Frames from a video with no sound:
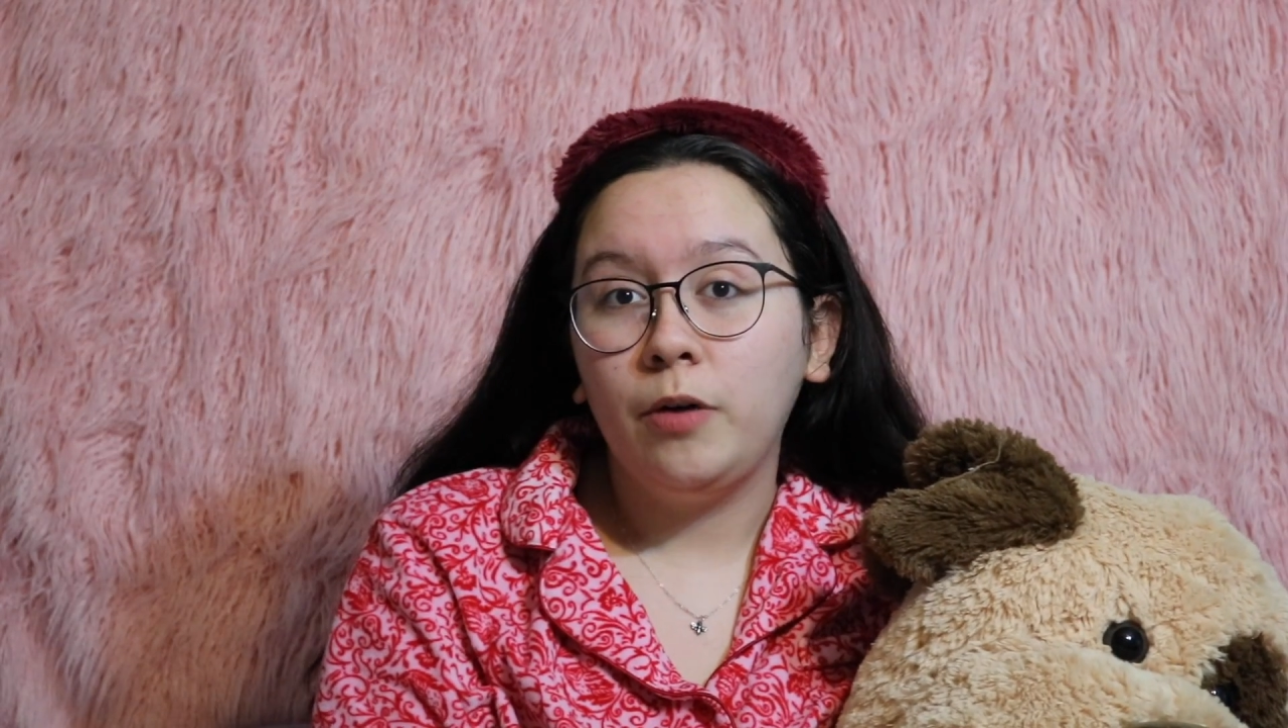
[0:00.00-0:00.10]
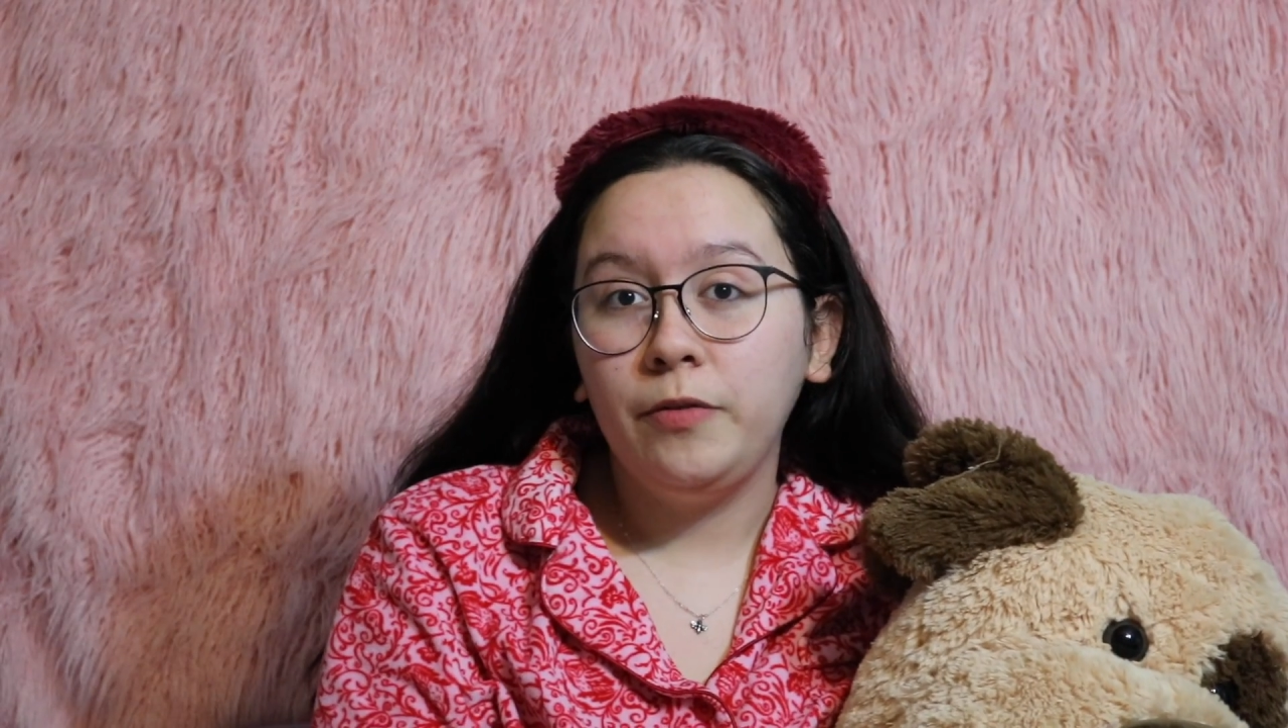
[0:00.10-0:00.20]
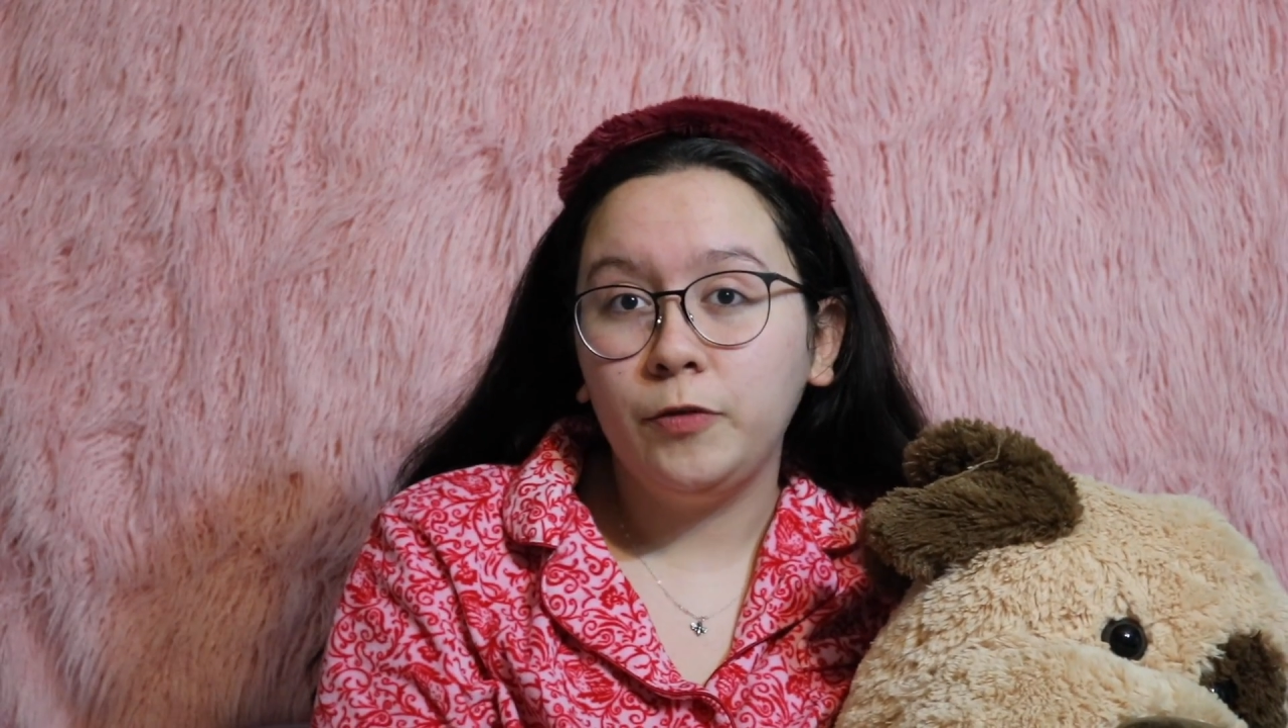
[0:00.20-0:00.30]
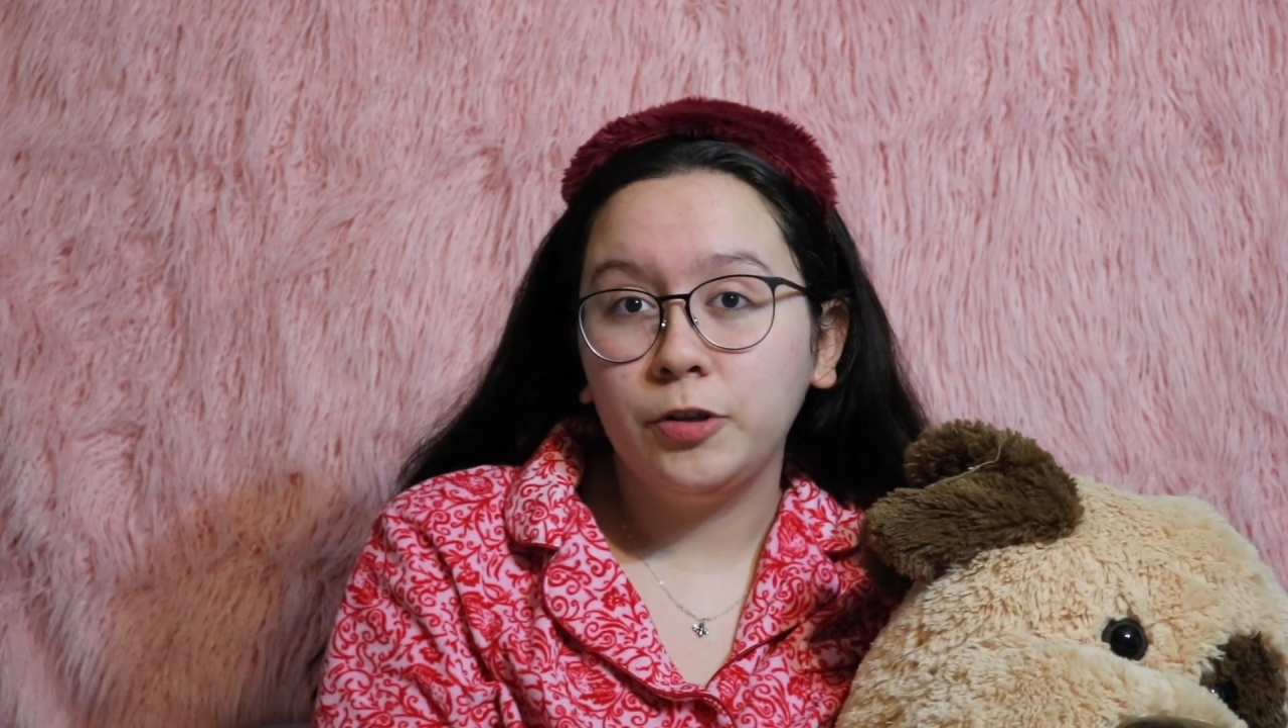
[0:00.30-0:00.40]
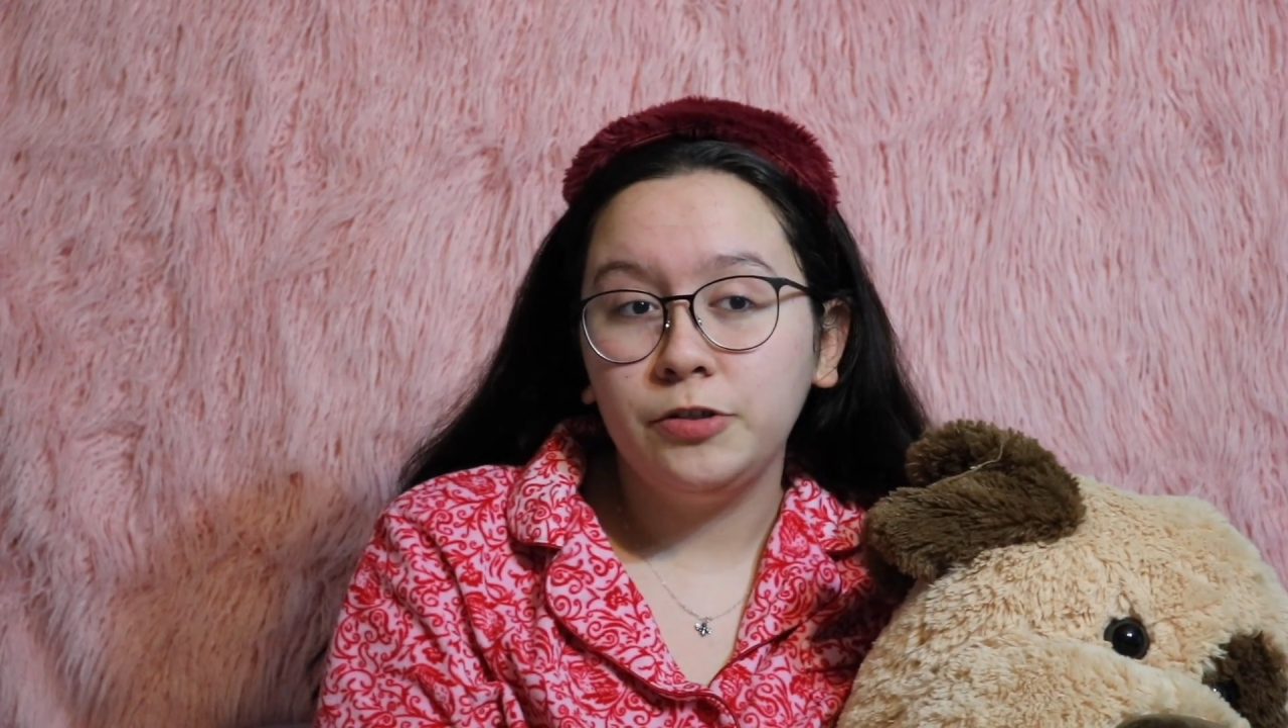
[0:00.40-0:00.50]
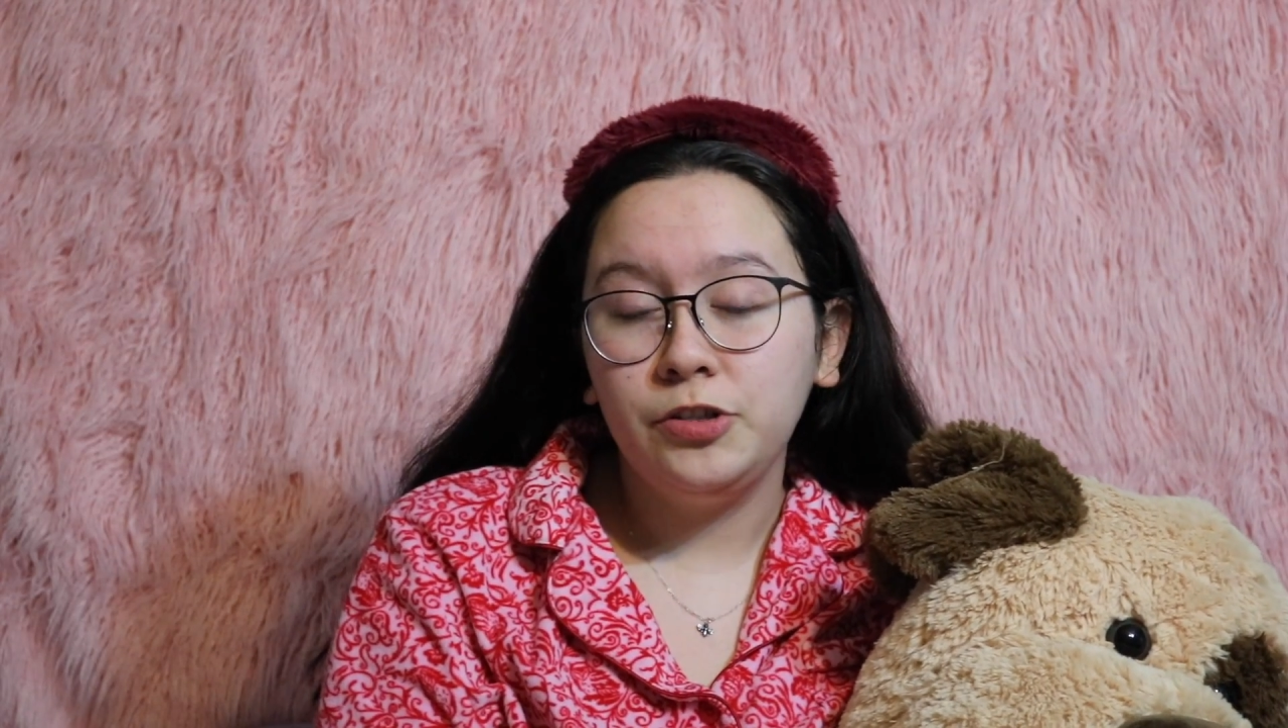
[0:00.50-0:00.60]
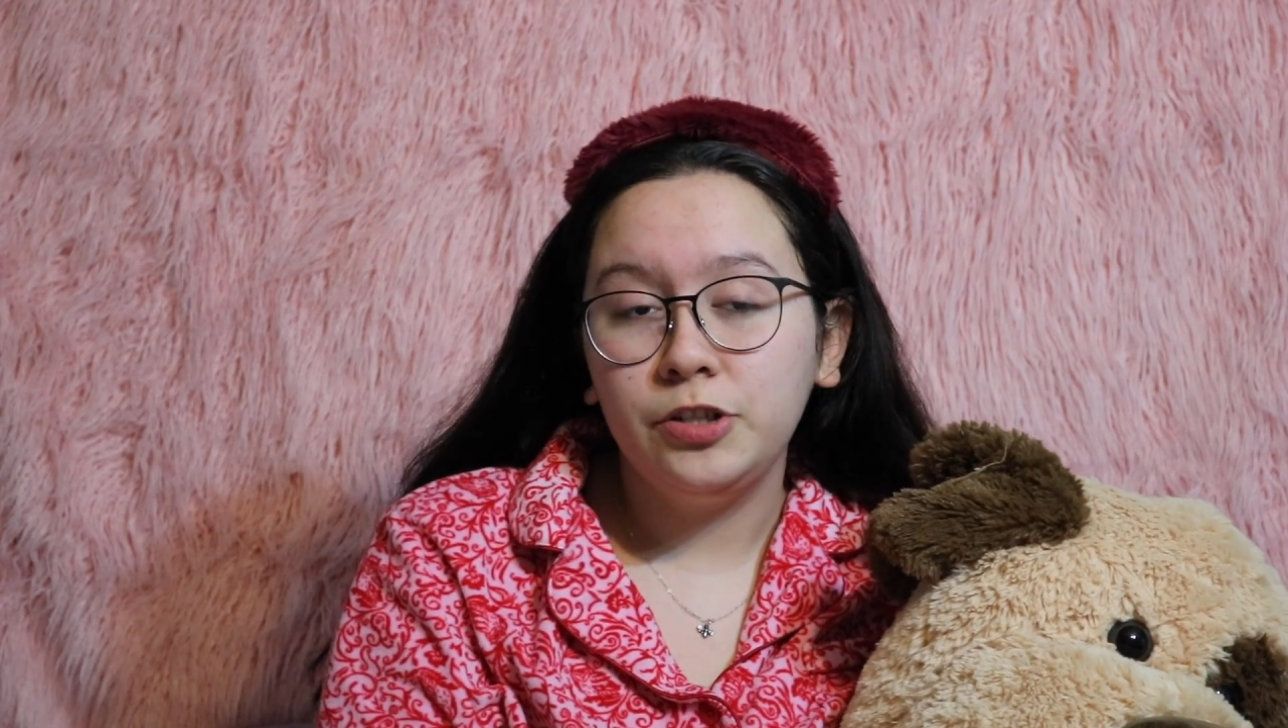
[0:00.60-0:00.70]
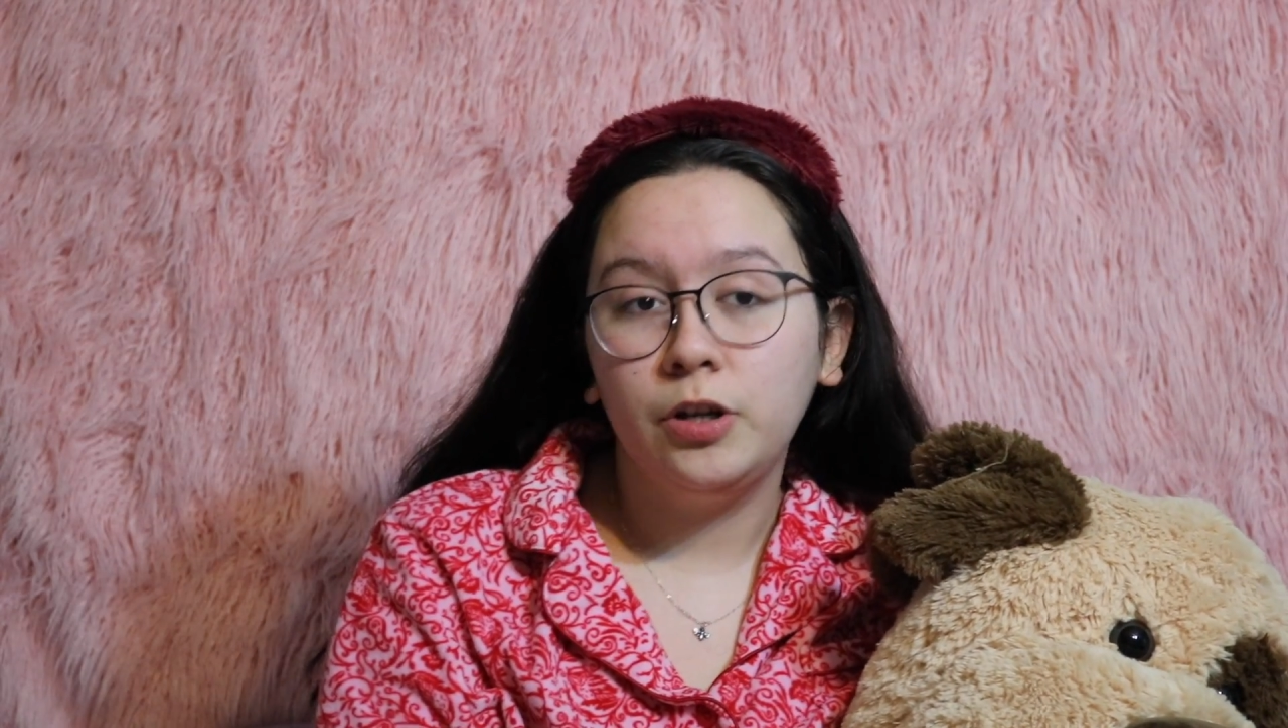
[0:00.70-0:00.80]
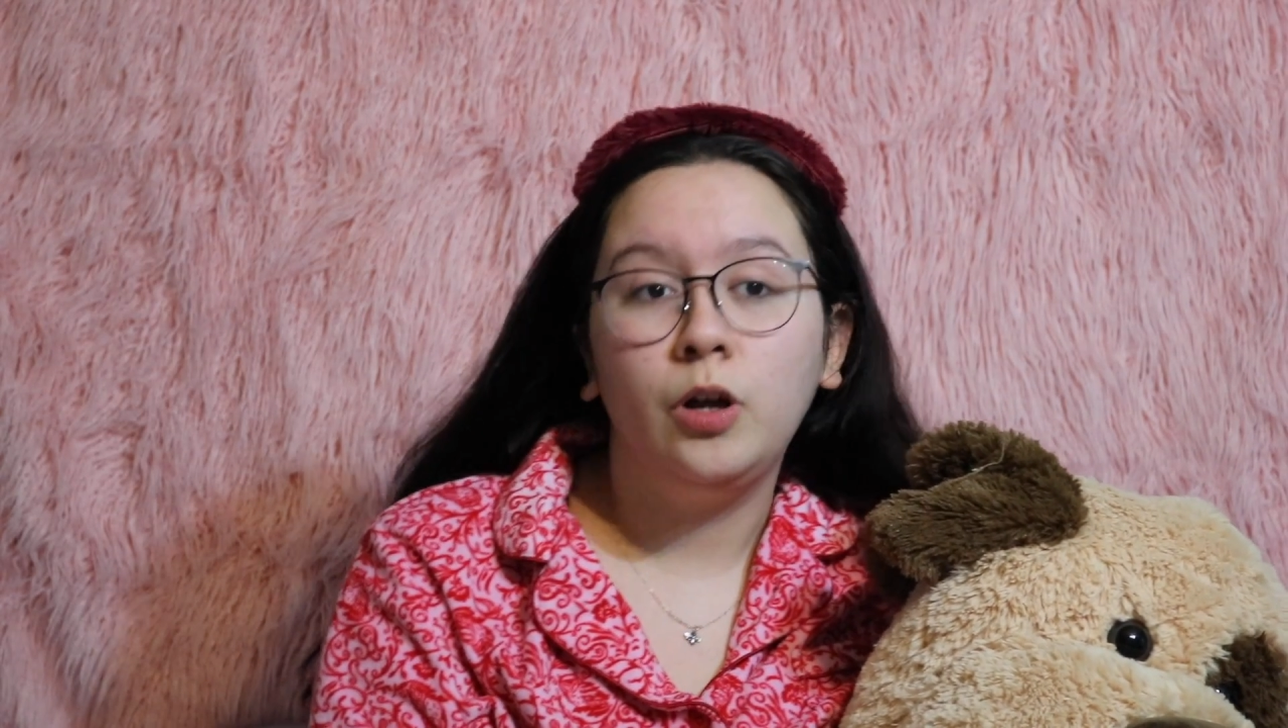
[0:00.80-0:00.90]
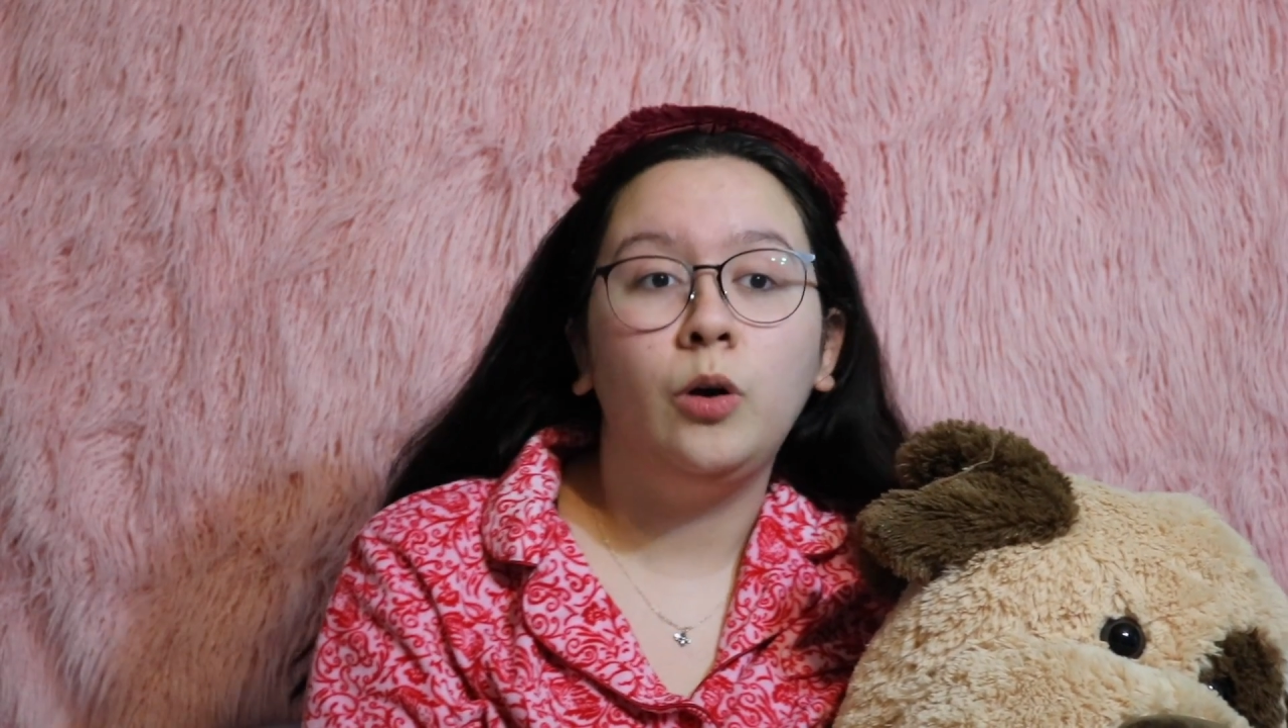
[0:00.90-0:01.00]
what we've
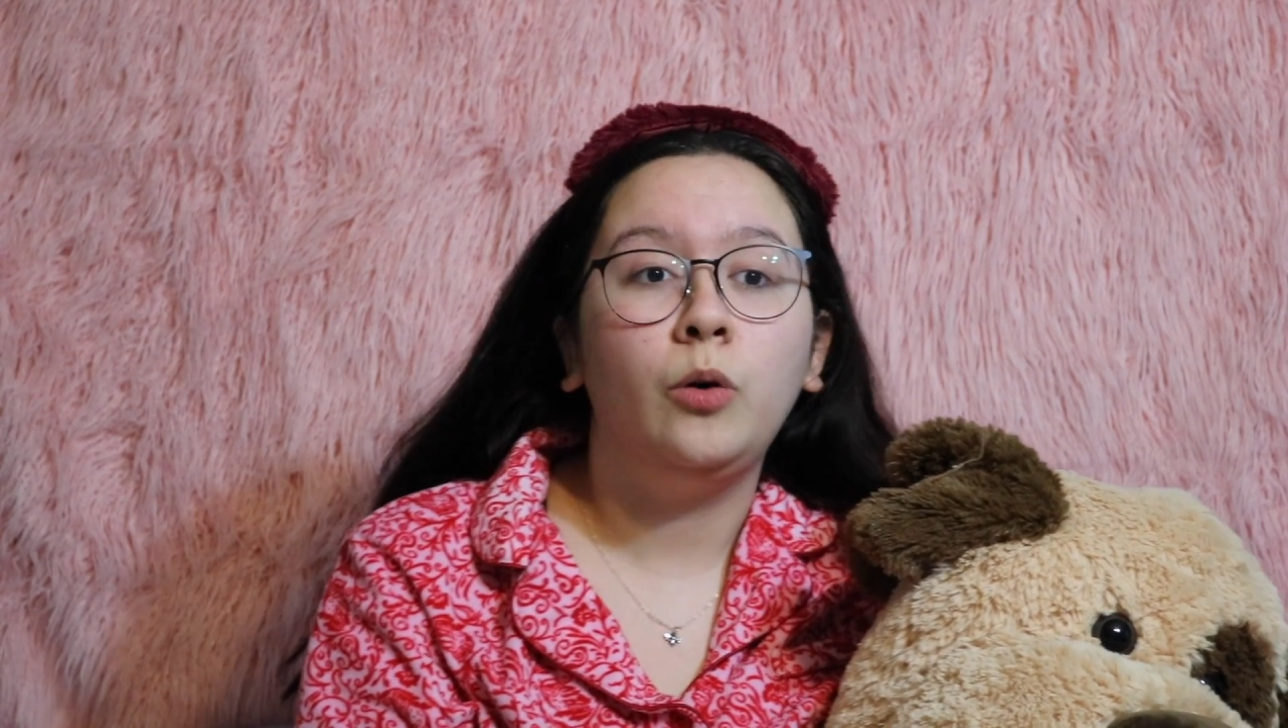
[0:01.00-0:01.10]
learned,